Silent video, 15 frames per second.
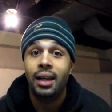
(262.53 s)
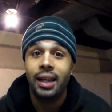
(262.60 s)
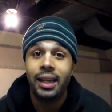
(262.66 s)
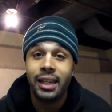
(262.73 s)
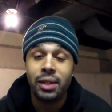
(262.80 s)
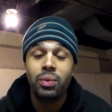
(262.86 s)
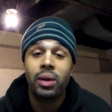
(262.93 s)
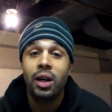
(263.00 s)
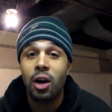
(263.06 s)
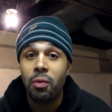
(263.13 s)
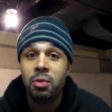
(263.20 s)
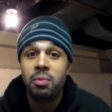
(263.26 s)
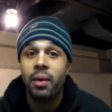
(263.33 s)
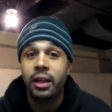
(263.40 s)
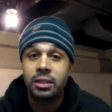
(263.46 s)
And it will
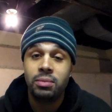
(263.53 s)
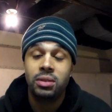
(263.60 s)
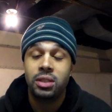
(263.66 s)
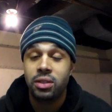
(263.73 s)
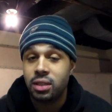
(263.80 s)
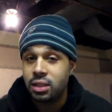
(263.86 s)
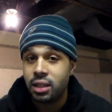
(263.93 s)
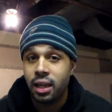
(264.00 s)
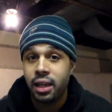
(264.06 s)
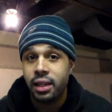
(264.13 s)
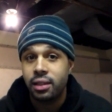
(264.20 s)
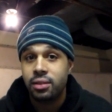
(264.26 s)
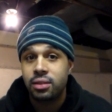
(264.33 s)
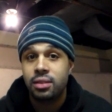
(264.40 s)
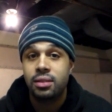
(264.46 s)
help you make some serious
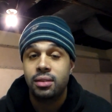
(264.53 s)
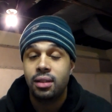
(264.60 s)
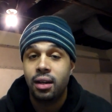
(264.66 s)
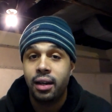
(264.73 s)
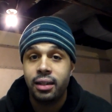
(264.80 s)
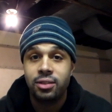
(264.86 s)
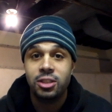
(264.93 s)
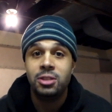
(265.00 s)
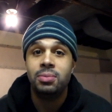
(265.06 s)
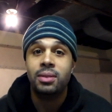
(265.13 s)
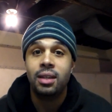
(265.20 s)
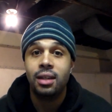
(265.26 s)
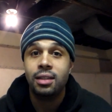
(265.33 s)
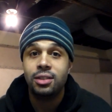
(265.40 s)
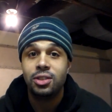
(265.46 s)
gains. Alright, just
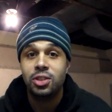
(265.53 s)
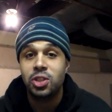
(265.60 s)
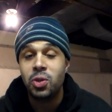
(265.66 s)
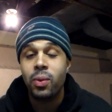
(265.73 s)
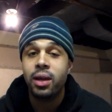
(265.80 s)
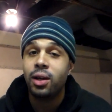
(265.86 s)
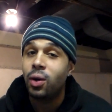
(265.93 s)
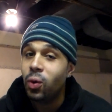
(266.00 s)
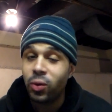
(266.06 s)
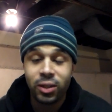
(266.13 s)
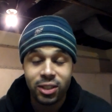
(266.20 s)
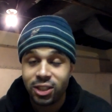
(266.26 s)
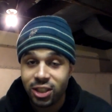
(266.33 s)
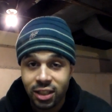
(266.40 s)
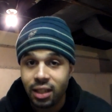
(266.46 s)
because you ain't old
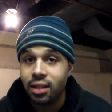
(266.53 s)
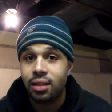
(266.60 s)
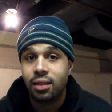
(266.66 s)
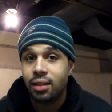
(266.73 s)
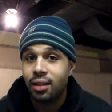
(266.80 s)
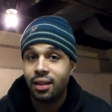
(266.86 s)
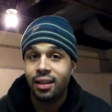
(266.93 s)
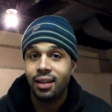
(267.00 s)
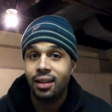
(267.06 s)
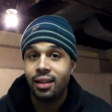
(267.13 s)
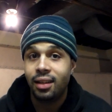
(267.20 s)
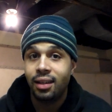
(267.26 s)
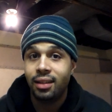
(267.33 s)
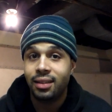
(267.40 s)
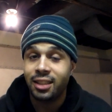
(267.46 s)
as shit
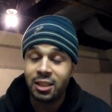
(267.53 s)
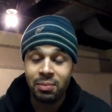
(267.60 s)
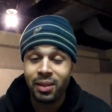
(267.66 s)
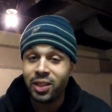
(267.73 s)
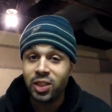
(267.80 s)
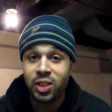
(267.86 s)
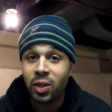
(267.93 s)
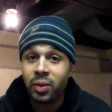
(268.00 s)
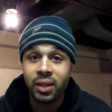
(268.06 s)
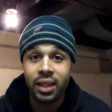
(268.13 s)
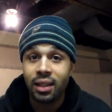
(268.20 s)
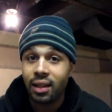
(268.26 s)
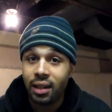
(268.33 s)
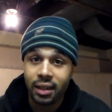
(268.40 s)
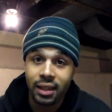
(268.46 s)
doesn't mean you don't
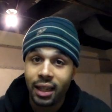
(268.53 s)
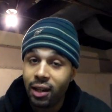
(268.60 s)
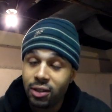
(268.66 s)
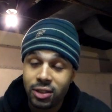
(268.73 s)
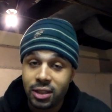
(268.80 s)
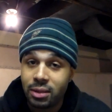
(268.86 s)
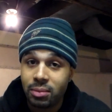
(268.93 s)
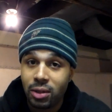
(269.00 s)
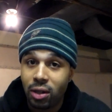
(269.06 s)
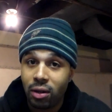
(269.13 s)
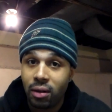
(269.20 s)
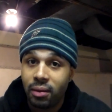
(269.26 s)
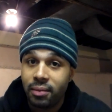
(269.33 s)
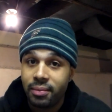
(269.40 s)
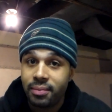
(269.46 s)
need a lot of calcium,
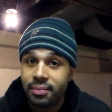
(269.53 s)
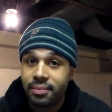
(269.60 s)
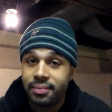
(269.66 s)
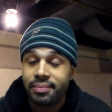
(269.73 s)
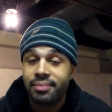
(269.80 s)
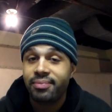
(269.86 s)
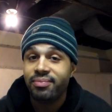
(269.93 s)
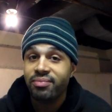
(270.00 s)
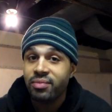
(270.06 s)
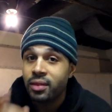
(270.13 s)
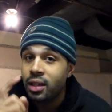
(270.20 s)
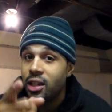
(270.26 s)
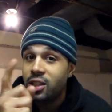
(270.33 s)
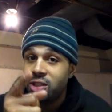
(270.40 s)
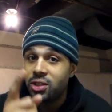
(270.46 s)
y'all.
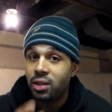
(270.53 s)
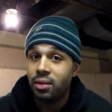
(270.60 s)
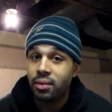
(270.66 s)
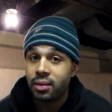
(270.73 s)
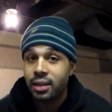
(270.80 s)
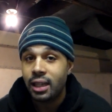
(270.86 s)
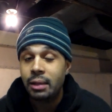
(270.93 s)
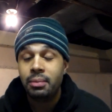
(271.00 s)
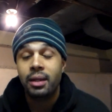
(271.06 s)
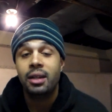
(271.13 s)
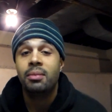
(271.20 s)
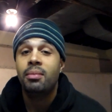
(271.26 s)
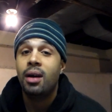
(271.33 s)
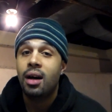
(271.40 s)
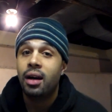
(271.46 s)
So keep that
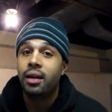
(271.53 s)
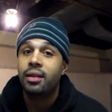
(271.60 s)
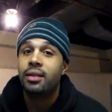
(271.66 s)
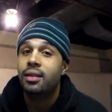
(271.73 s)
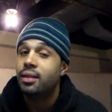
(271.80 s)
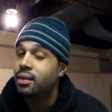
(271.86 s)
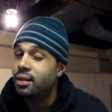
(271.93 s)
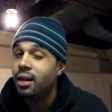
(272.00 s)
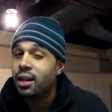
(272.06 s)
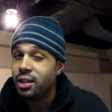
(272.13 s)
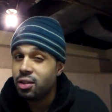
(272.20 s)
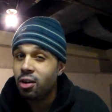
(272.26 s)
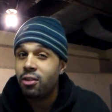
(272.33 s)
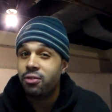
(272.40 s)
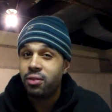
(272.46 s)
in mind. A lot of
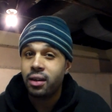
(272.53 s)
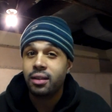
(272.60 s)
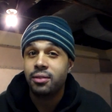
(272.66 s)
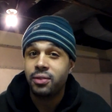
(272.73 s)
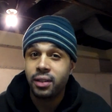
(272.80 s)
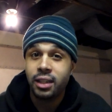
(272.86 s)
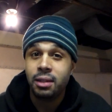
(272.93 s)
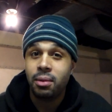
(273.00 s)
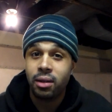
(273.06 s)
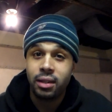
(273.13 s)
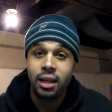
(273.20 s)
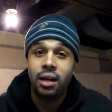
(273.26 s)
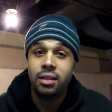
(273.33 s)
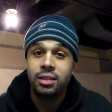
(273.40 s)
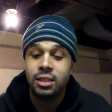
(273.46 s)
y'all fucking forget about
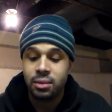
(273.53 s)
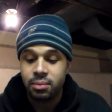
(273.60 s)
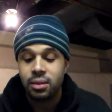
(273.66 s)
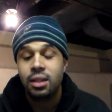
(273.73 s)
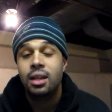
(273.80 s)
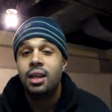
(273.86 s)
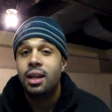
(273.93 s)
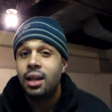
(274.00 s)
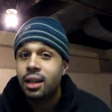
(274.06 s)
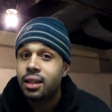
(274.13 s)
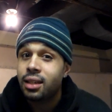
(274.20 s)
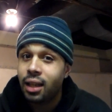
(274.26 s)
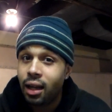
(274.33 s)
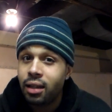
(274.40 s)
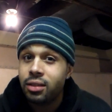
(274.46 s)
calcium.
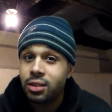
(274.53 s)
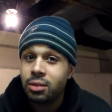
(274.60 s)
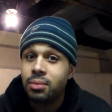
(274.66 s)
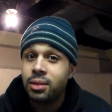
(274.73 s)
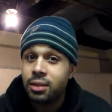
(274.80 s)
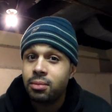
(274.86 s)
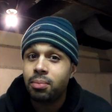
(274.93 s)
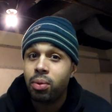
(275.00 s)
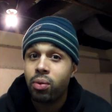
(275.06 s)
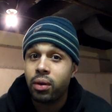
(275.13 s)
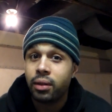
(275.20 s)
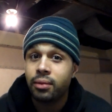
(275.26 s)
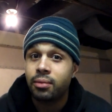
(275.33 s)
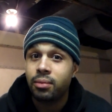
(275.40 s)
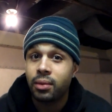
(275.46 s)
Calcium is
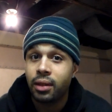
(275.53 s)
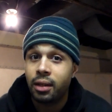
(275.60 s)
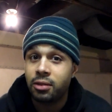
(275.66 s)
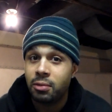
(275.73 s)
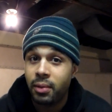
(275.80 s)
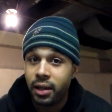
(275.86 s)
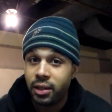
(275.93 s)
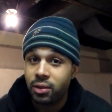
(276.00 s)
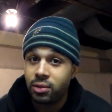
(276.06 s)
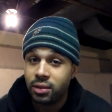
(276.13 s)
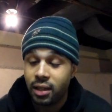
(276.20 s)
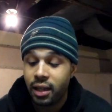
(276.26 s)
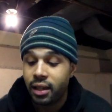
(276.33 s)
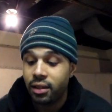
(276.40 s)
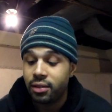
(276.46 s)
important when it comes to making
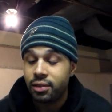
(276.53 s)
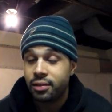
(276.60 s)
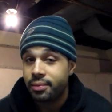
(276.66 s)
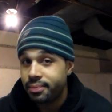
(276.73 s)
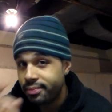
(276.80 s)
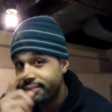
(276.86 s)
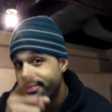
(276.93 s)
those gains.